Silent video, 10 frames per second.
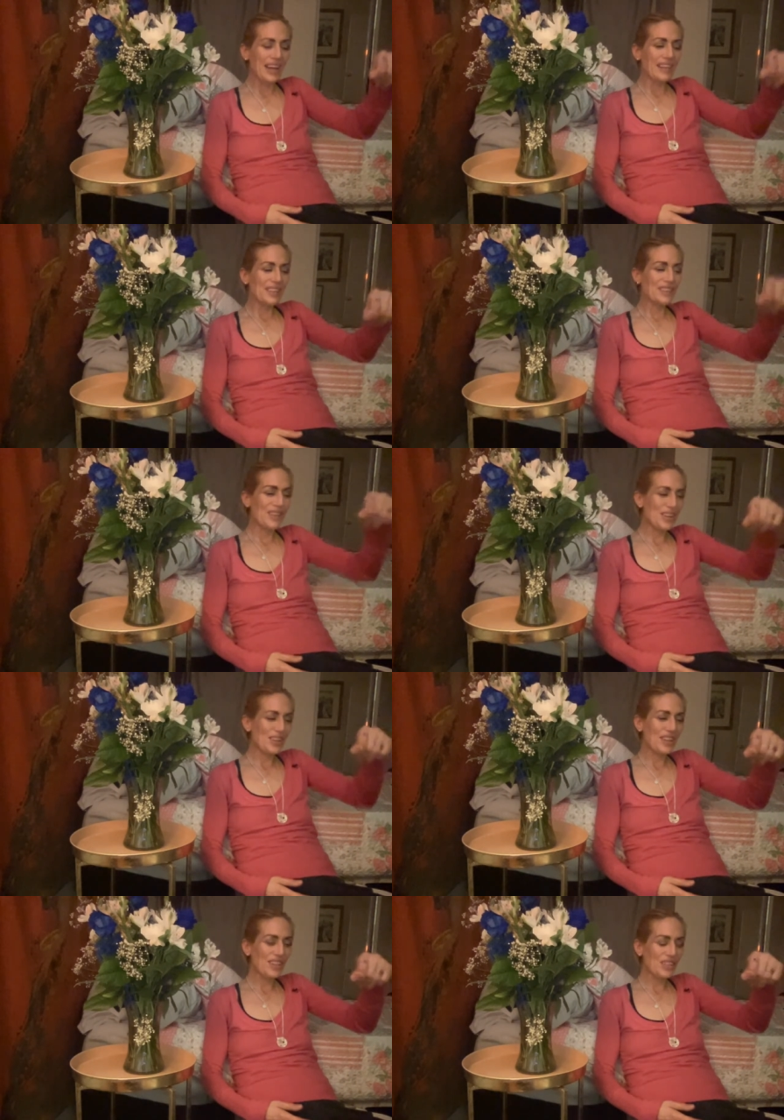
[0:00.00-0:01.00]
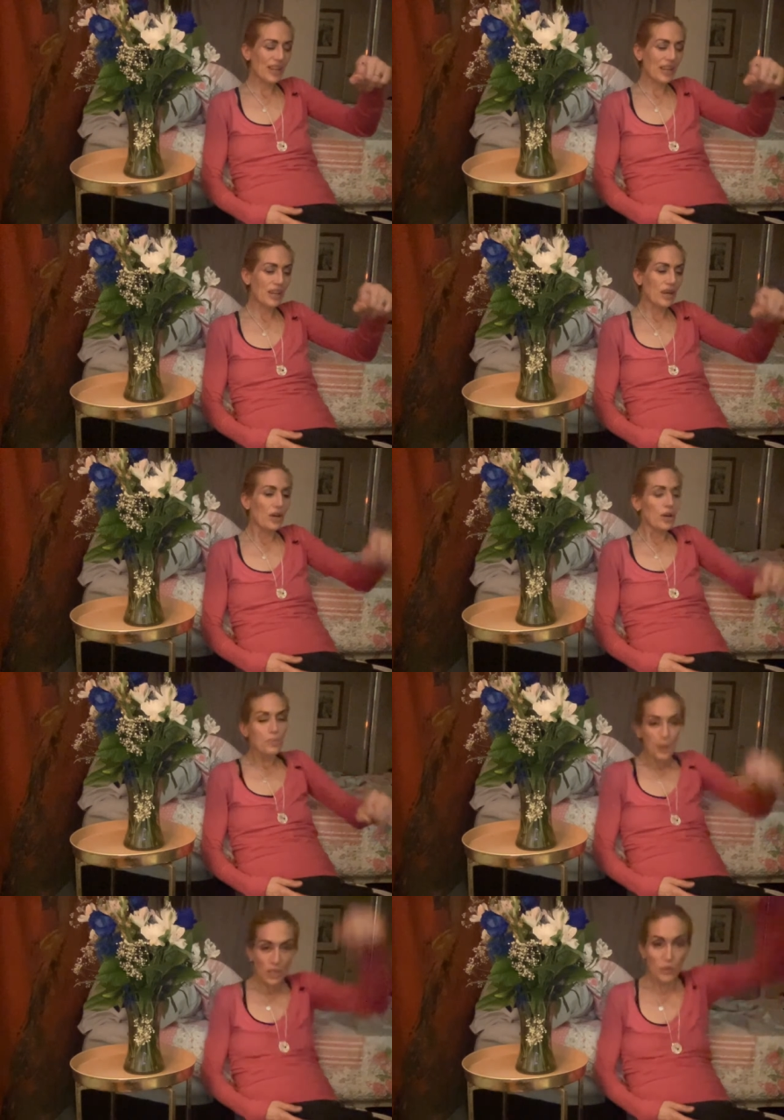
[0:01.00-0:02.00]
So Chandrash is like,
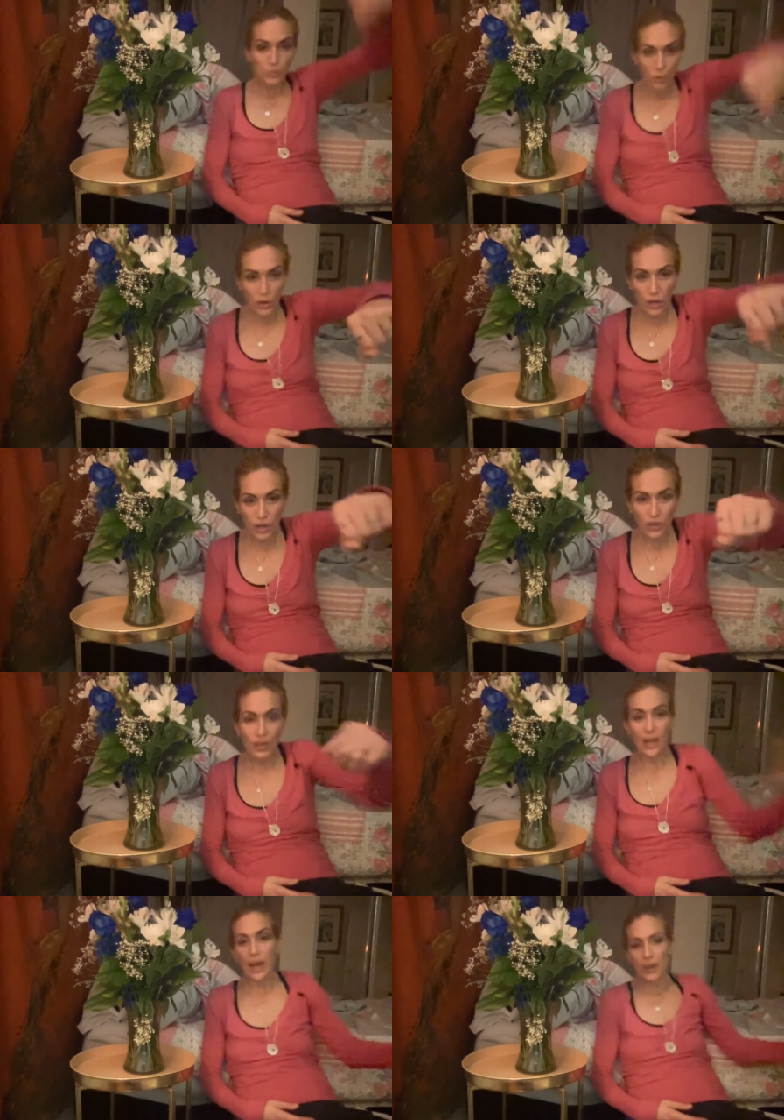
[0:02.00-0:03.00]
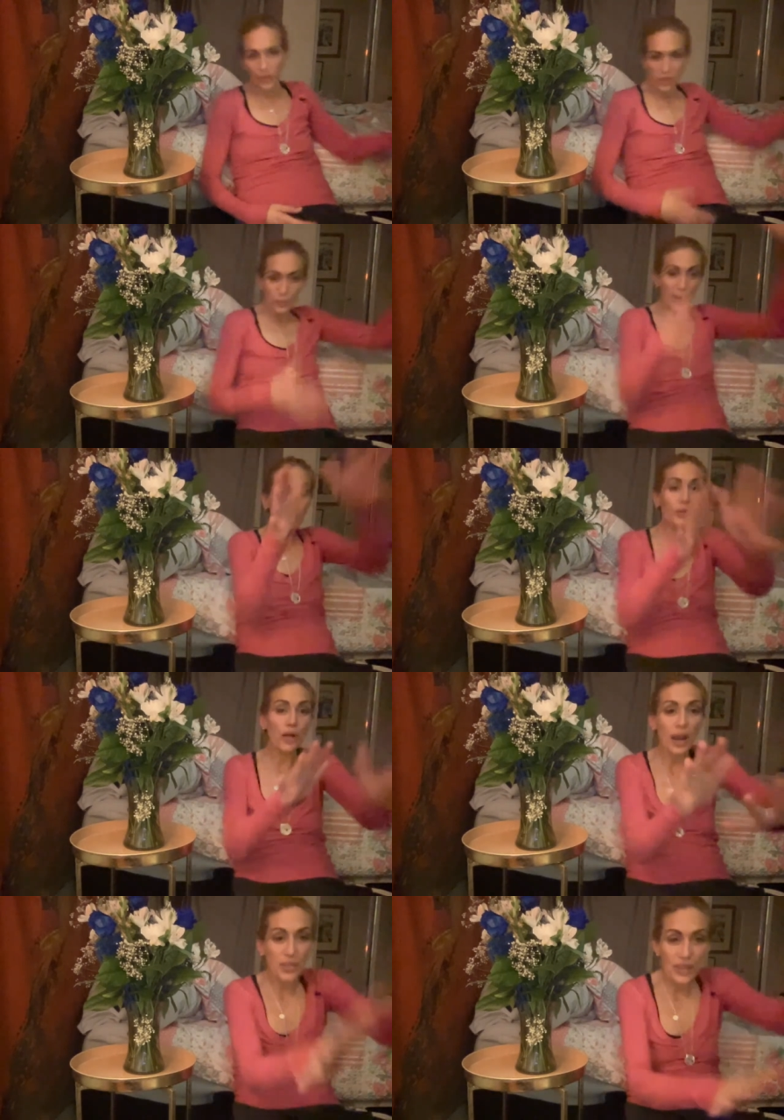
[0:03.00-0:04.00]
Patrick, pour it on we had to do a
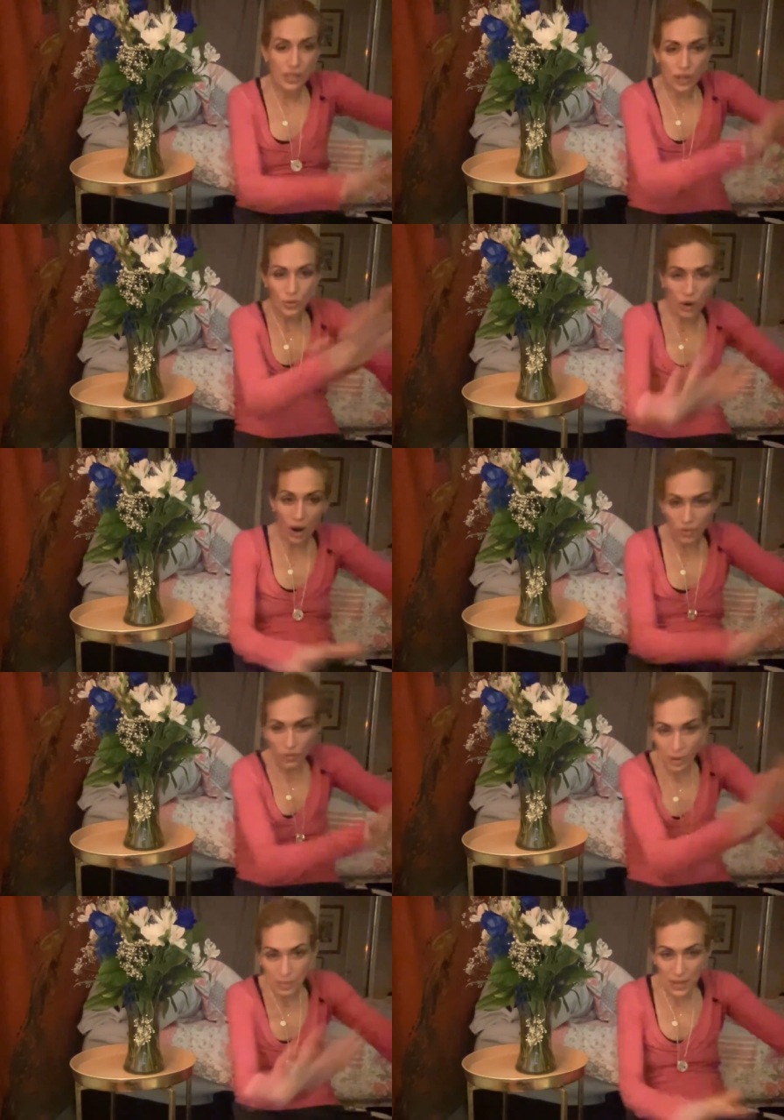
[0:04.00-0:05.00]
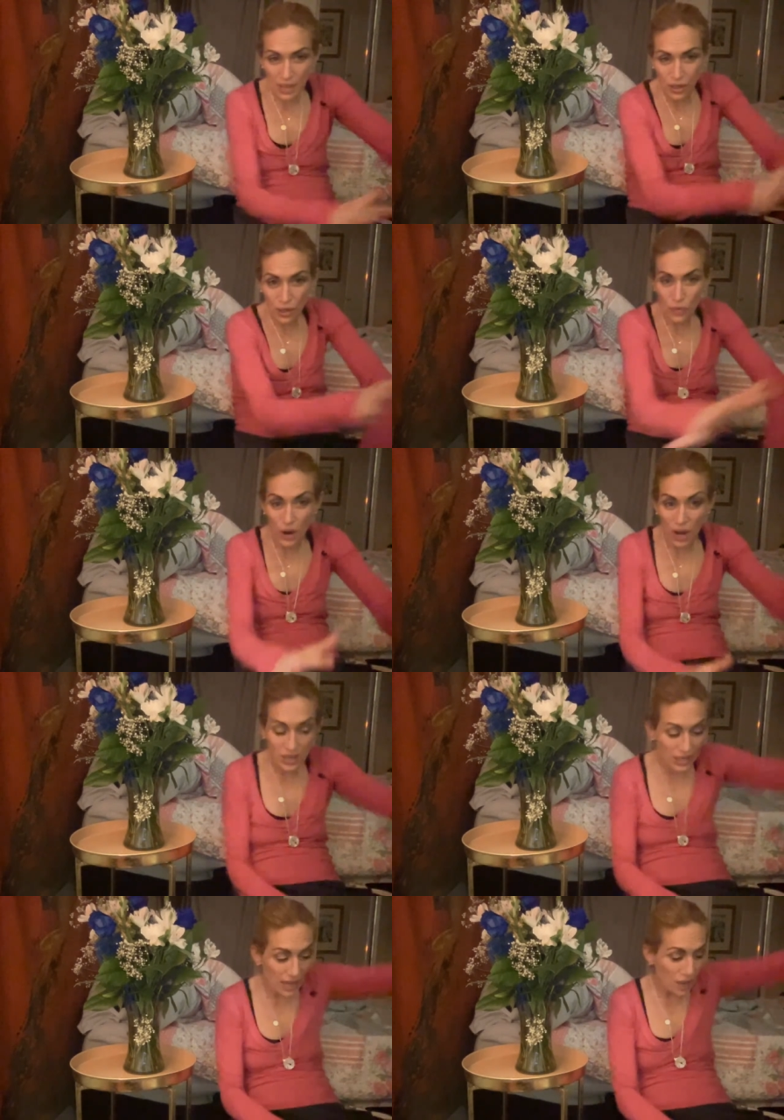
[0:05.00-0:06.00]
lot of things on the rock, rub things on the rock
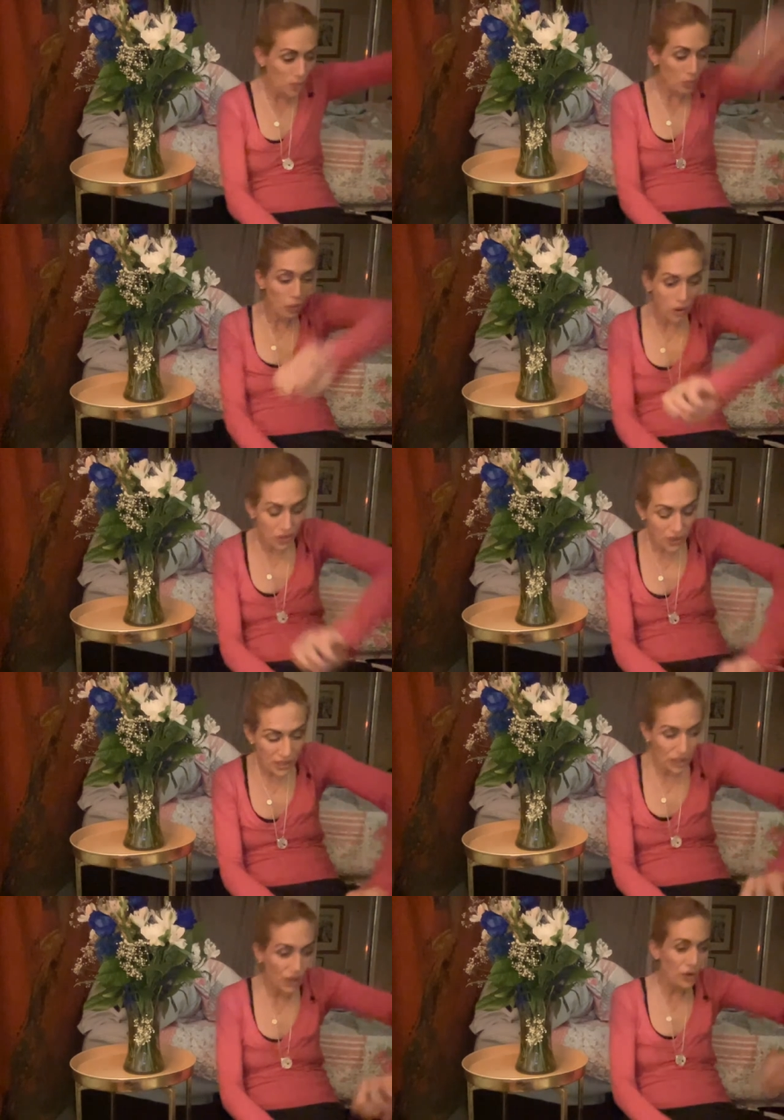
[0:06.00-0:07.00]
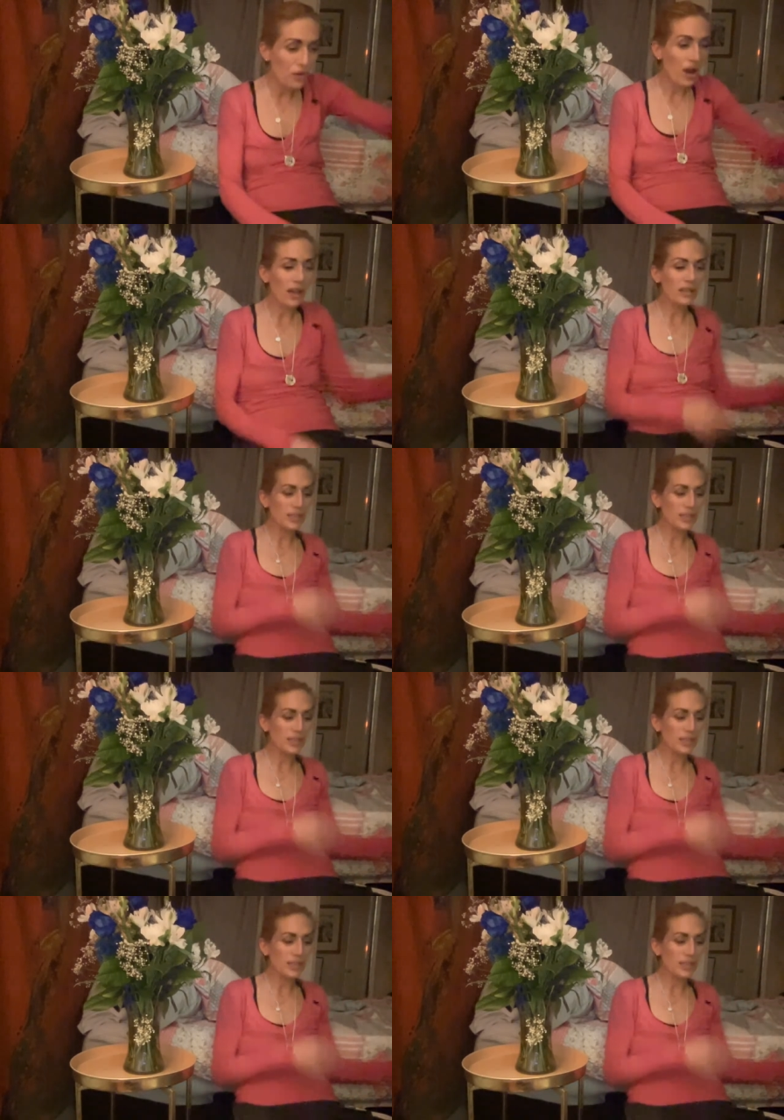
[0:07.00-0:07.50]
together, pour things on the rock